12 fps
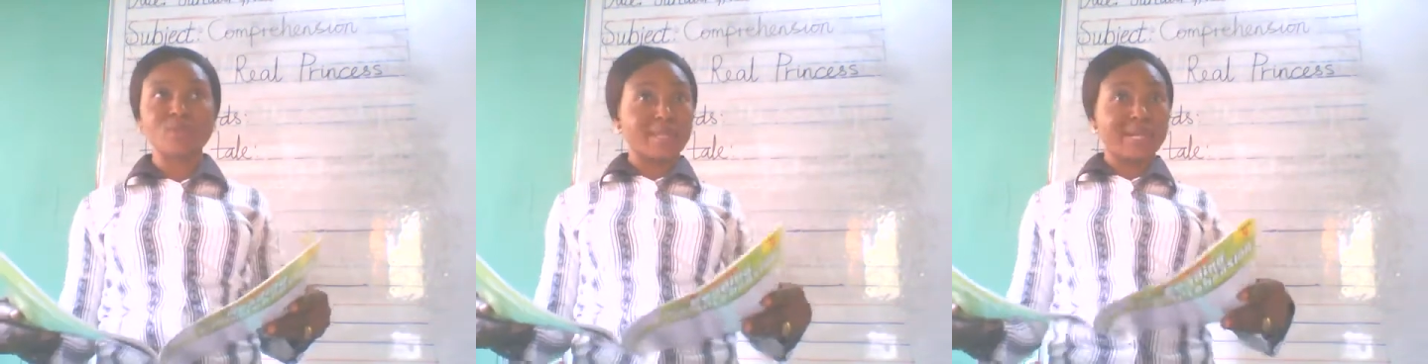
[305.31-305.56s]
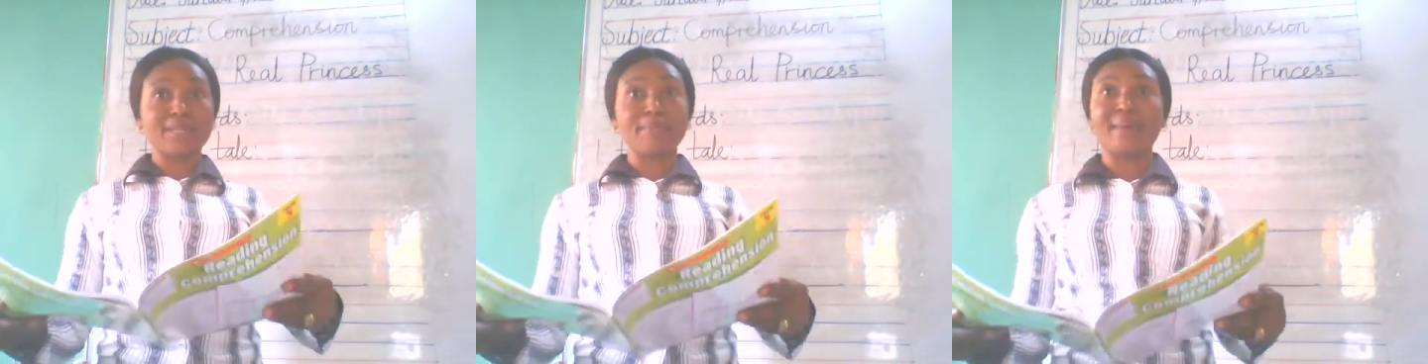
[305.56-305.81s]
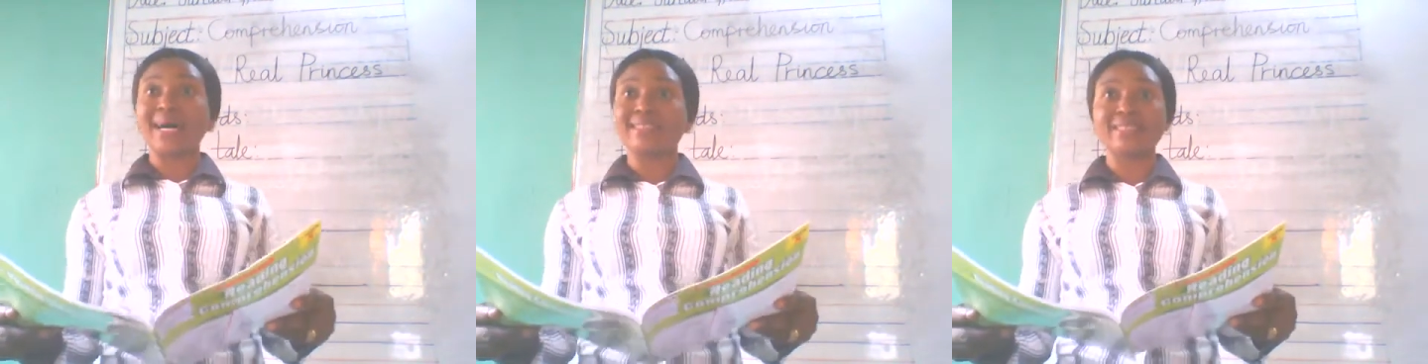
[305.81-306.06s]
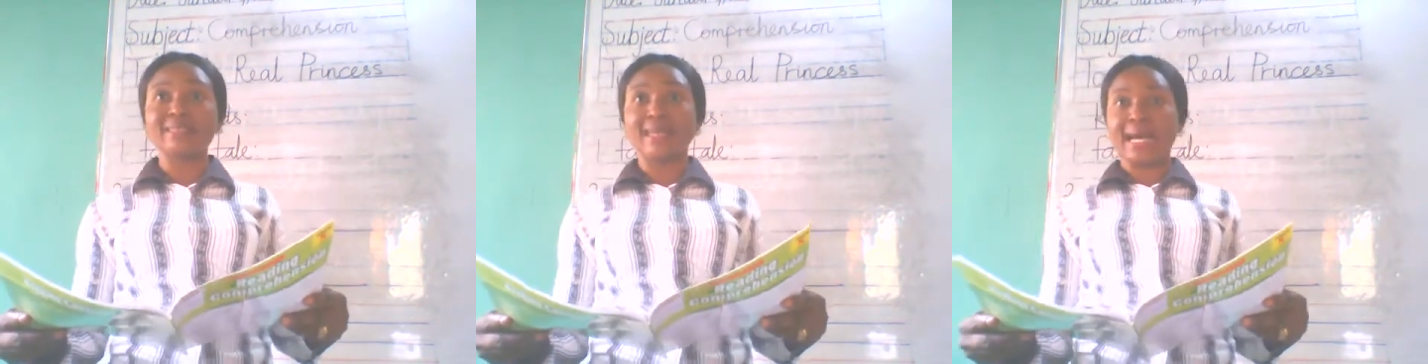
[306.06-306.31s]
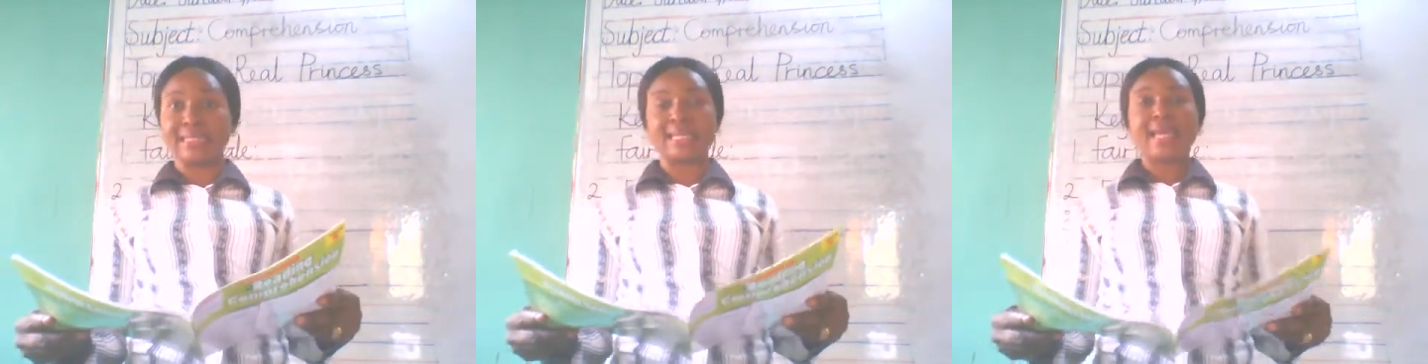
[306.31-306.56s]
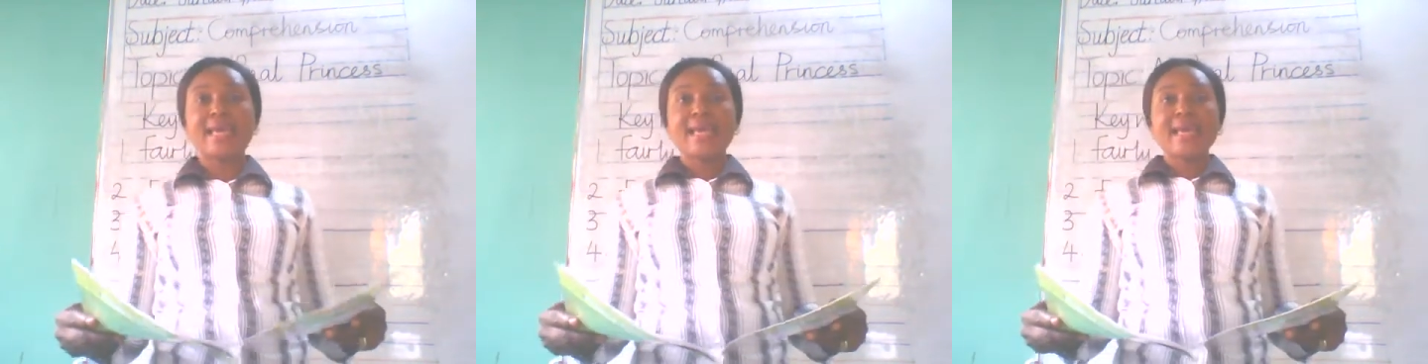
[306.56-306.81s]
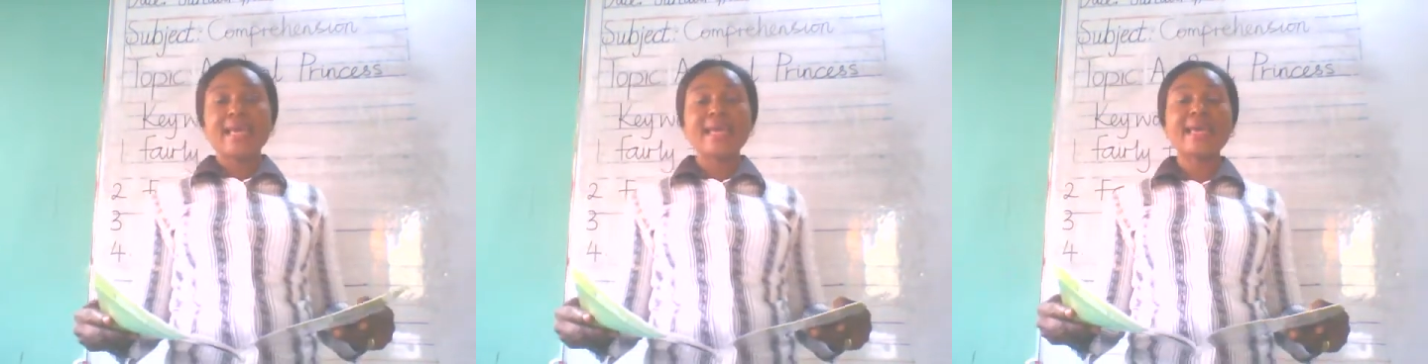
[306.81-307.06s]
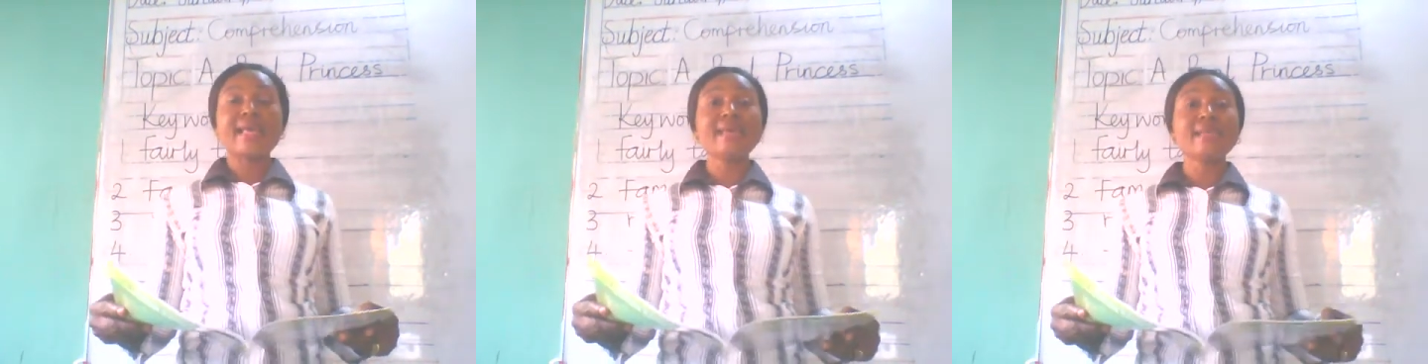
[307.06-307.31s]
You can imagine that
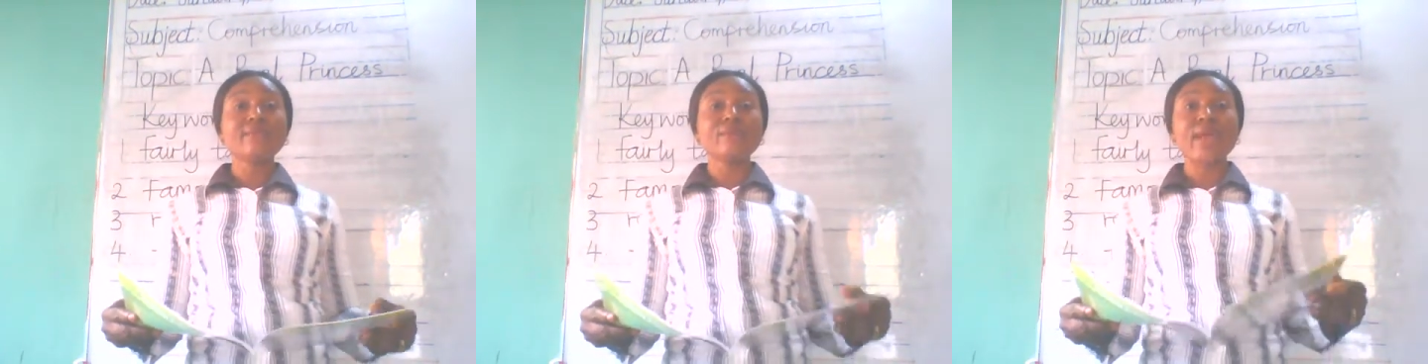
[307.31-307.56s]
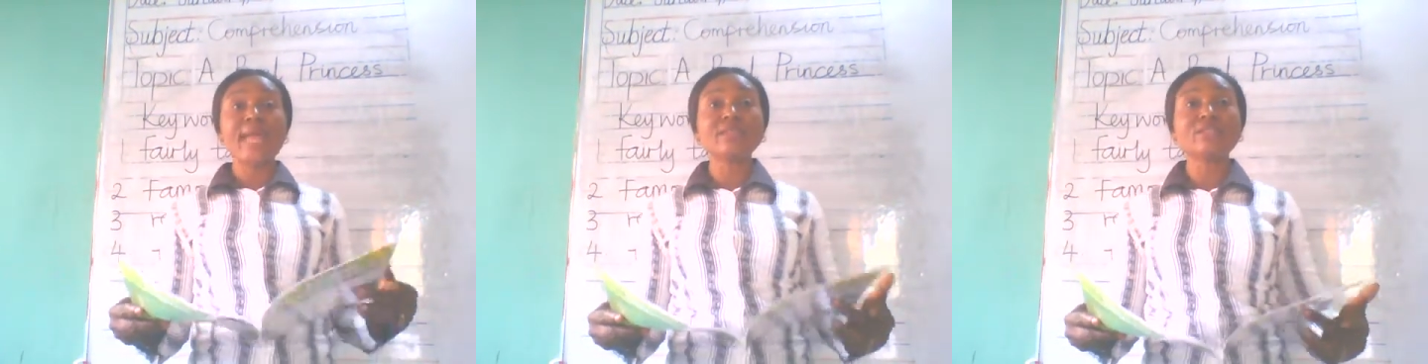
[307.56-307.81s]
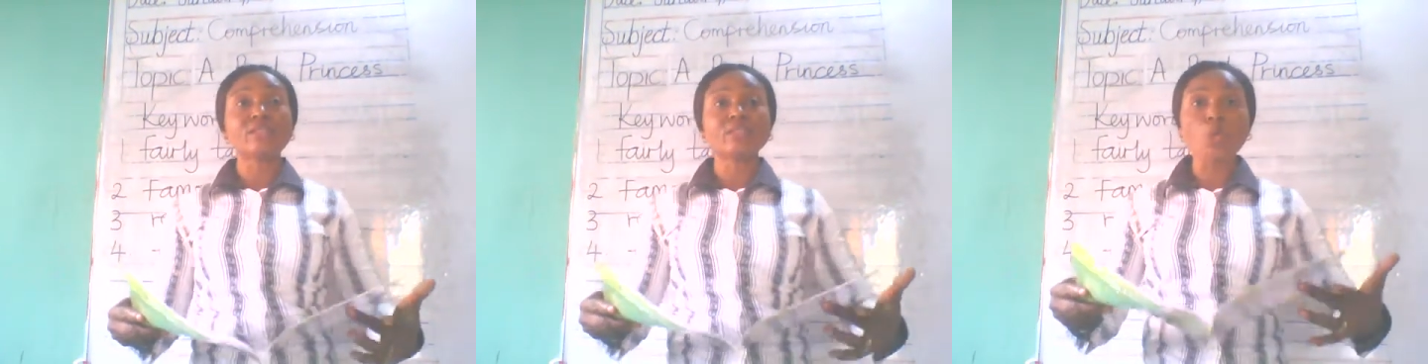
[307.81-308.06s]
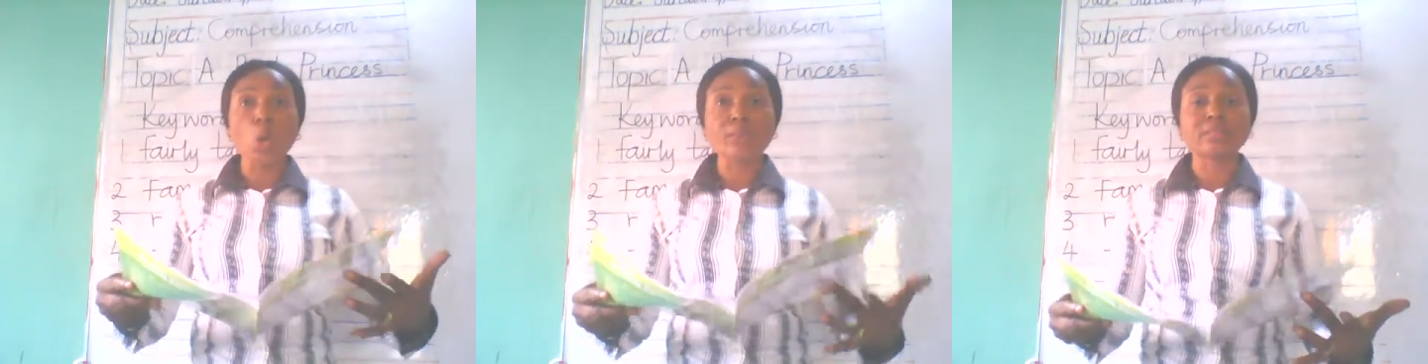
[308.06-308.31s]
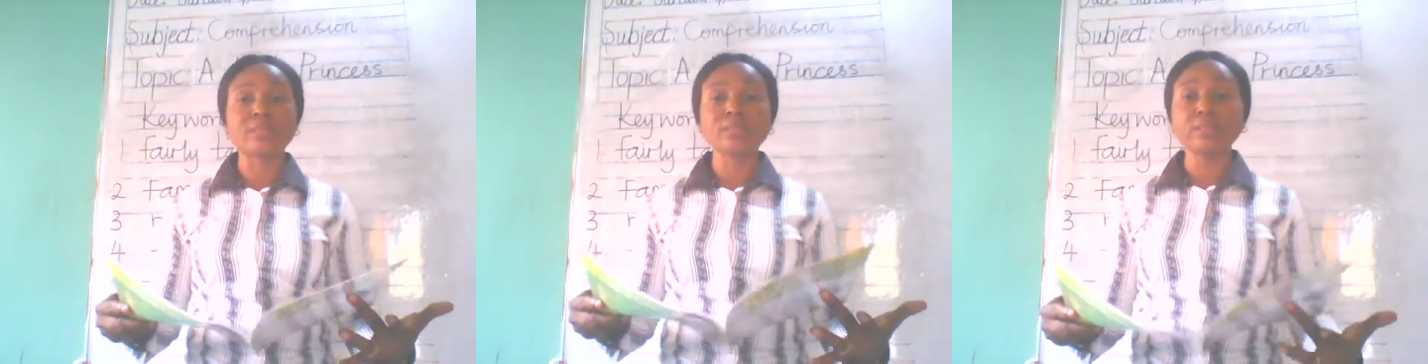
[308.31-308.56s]
a rain-soaked